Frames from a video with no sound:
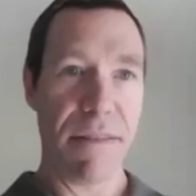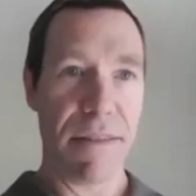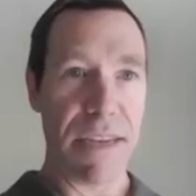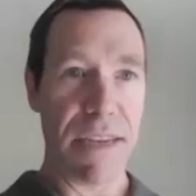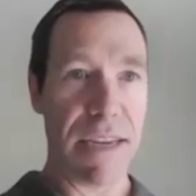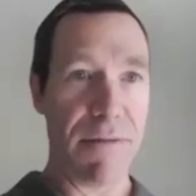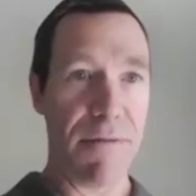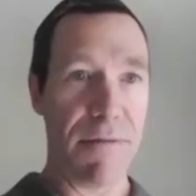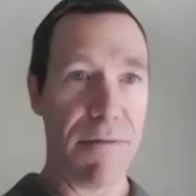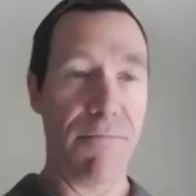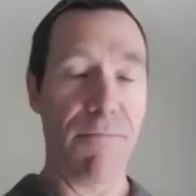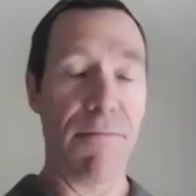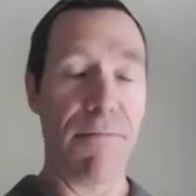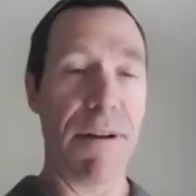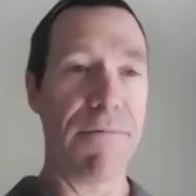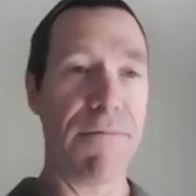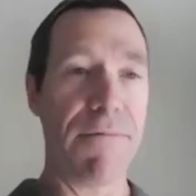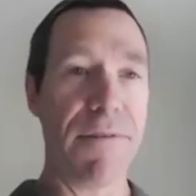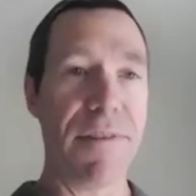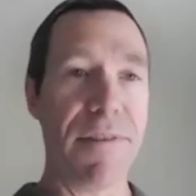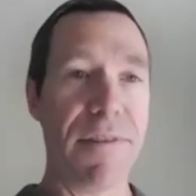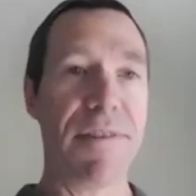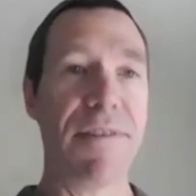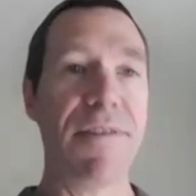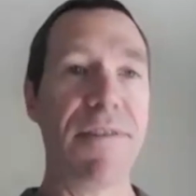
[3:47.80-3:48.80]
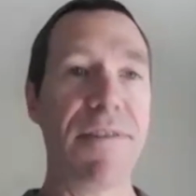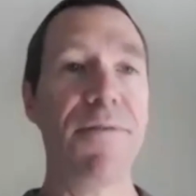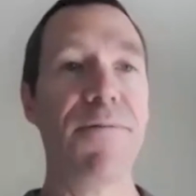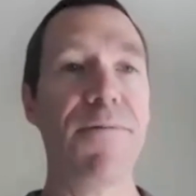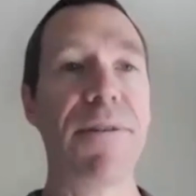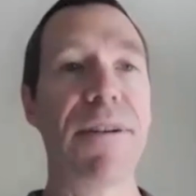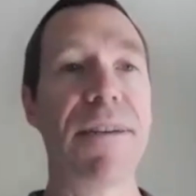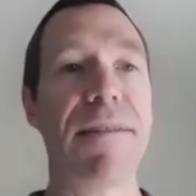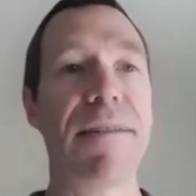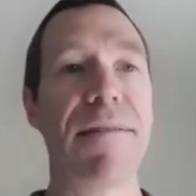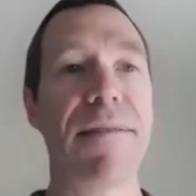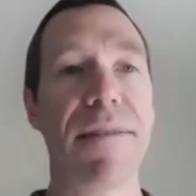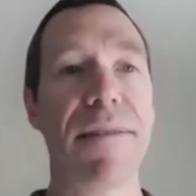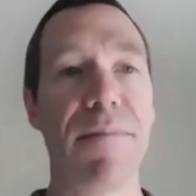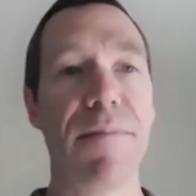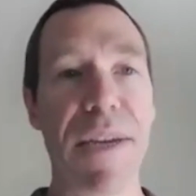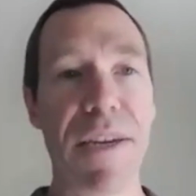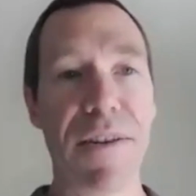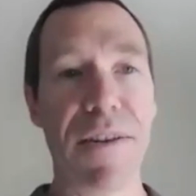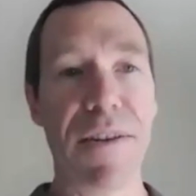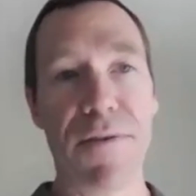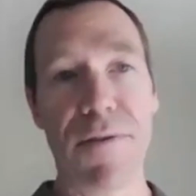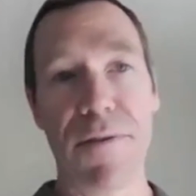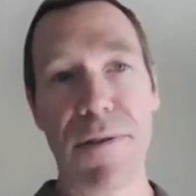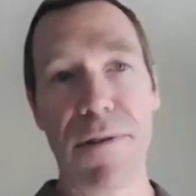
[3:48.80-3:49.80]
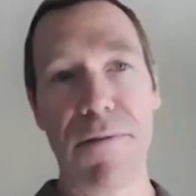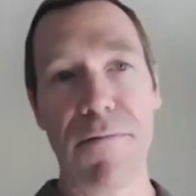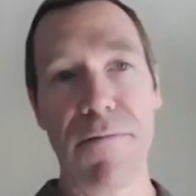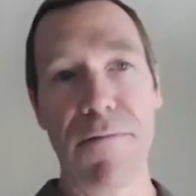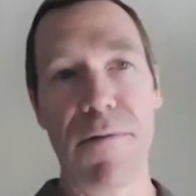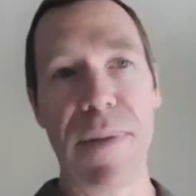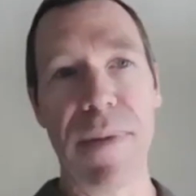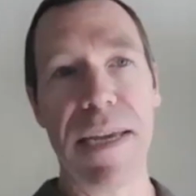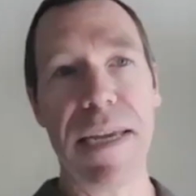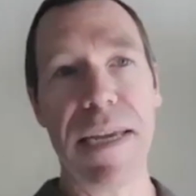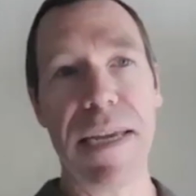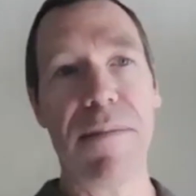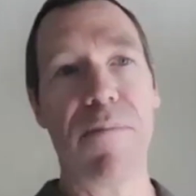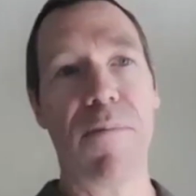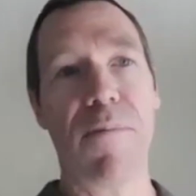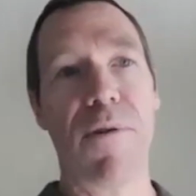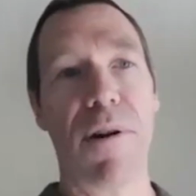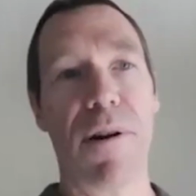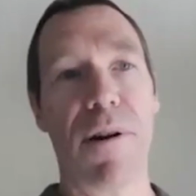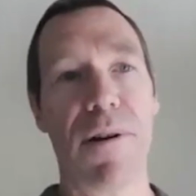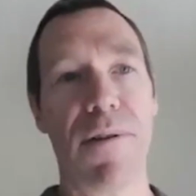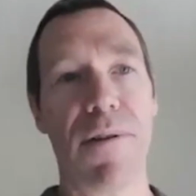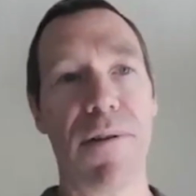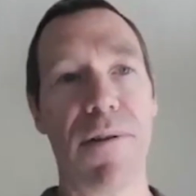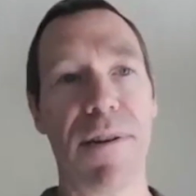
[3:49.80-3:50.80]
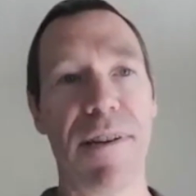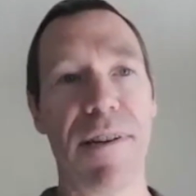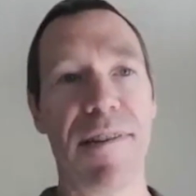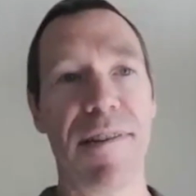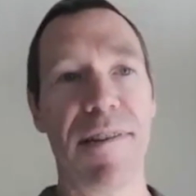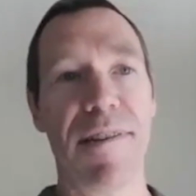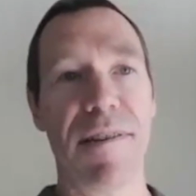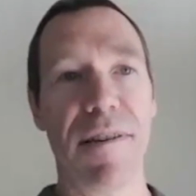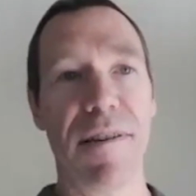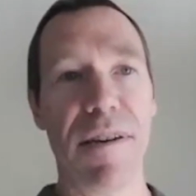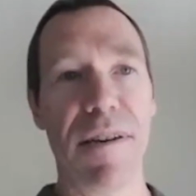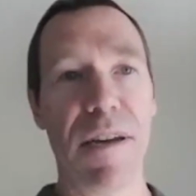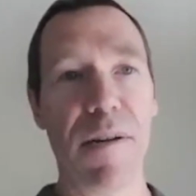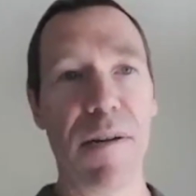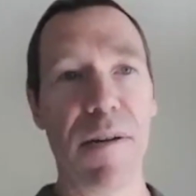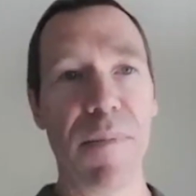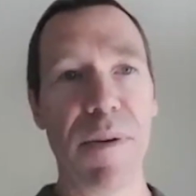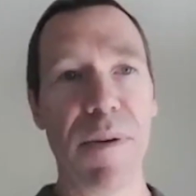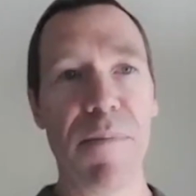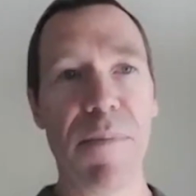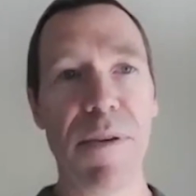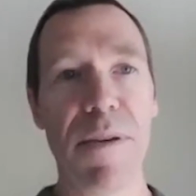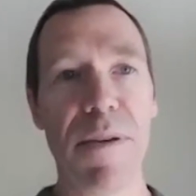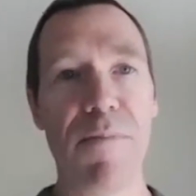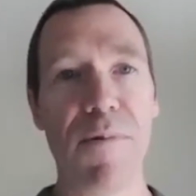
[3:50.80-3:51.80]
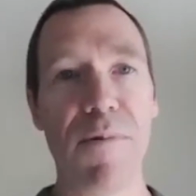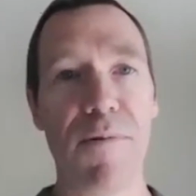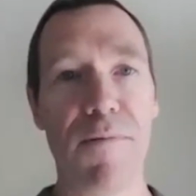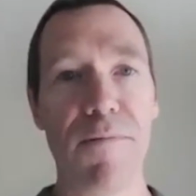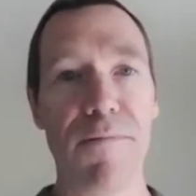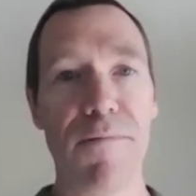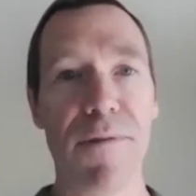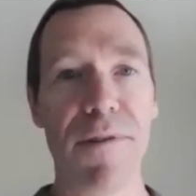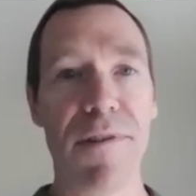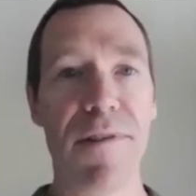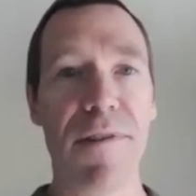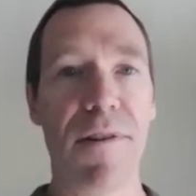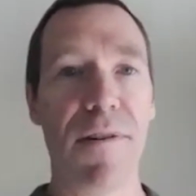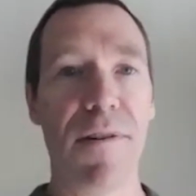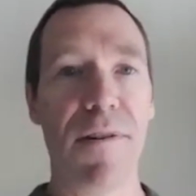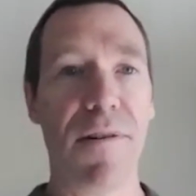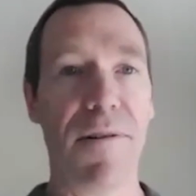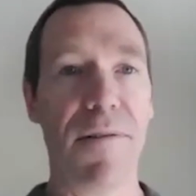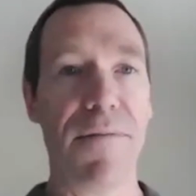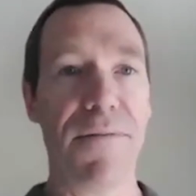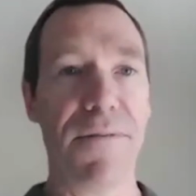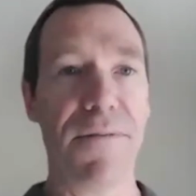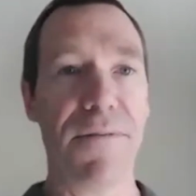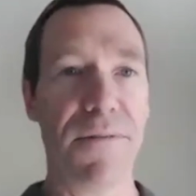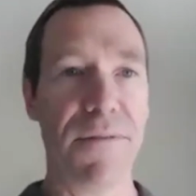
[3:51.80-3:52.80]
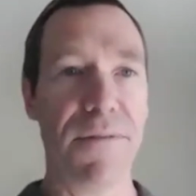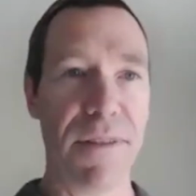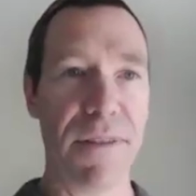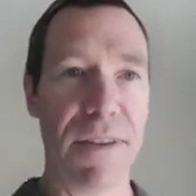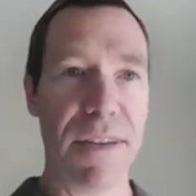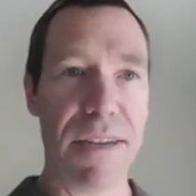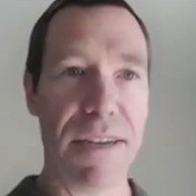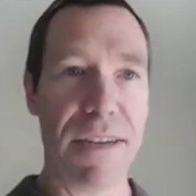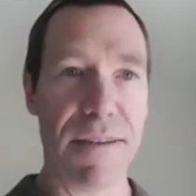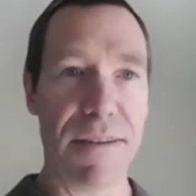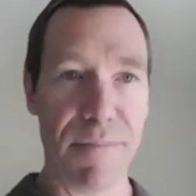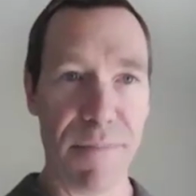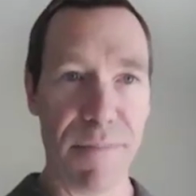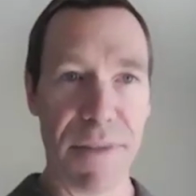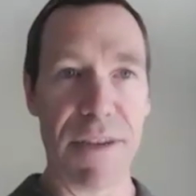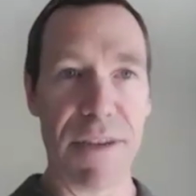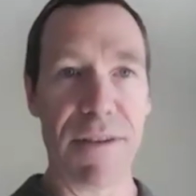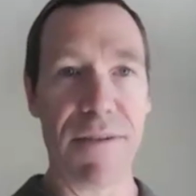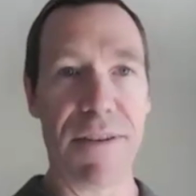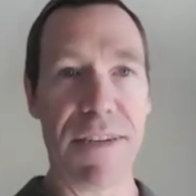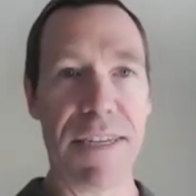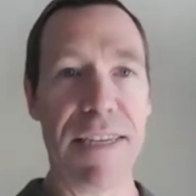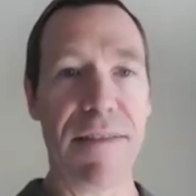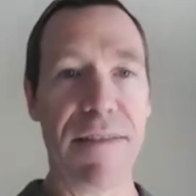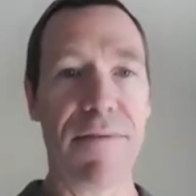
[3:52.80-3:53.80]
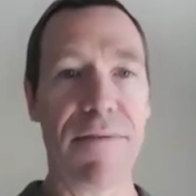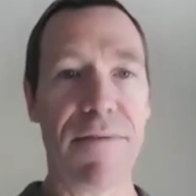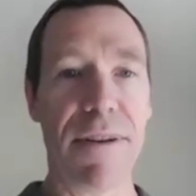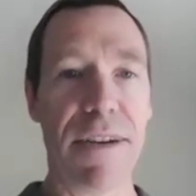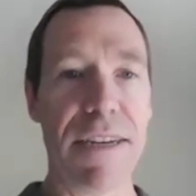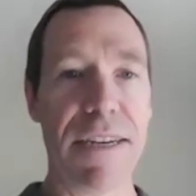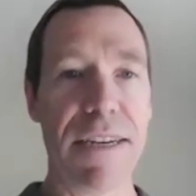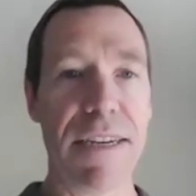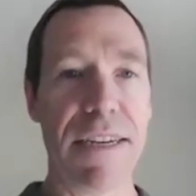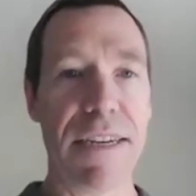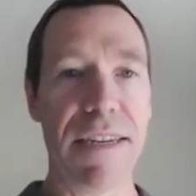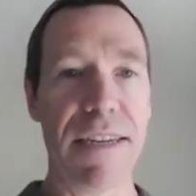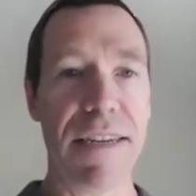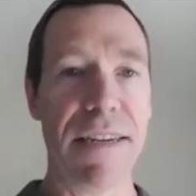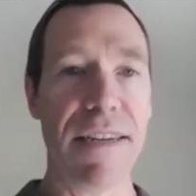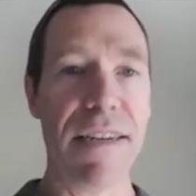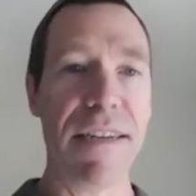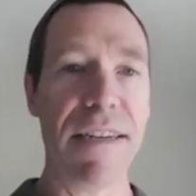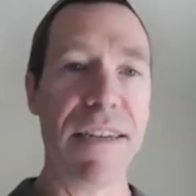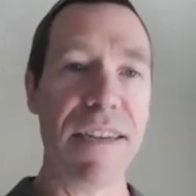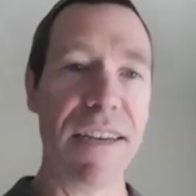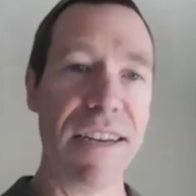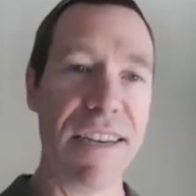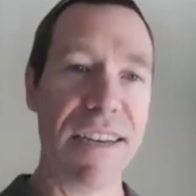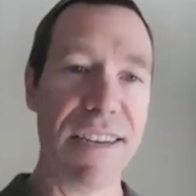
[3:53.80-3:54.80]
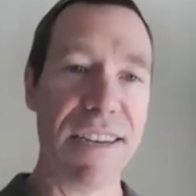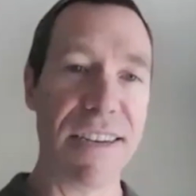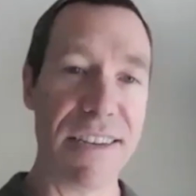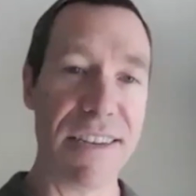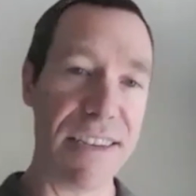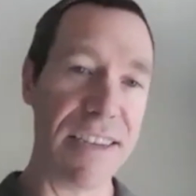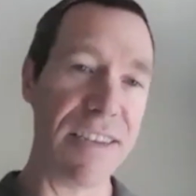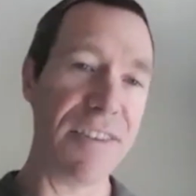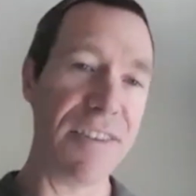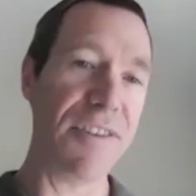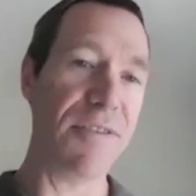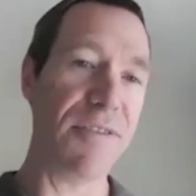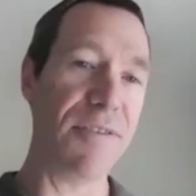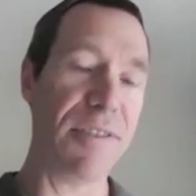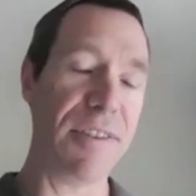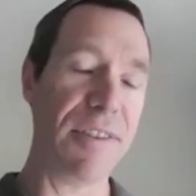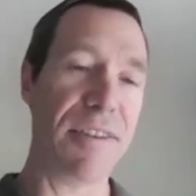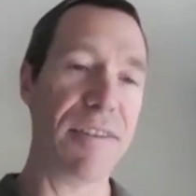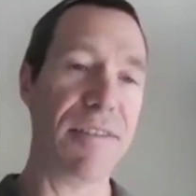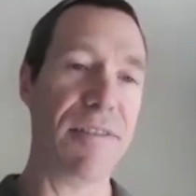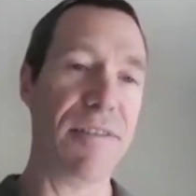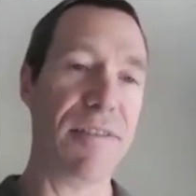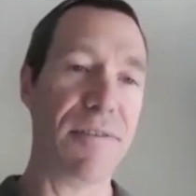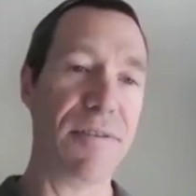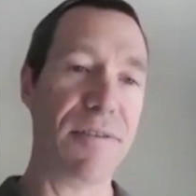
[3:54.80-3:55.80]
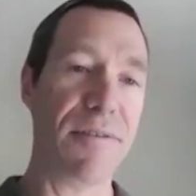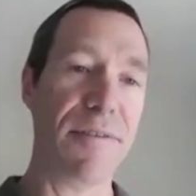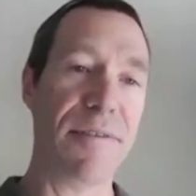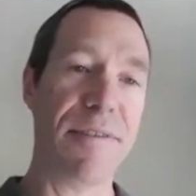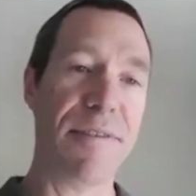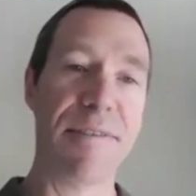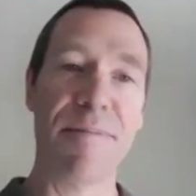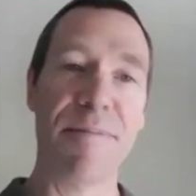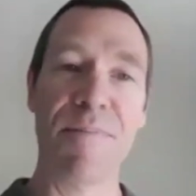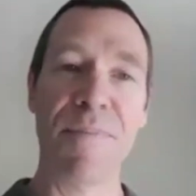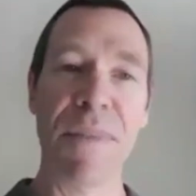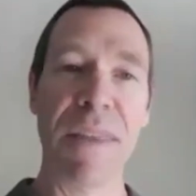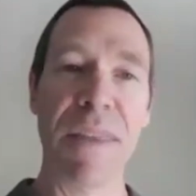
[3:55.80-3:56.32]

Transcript: and reference to it to make sure that we're making progress on helping people resolve their teeth grinding issues and concerns.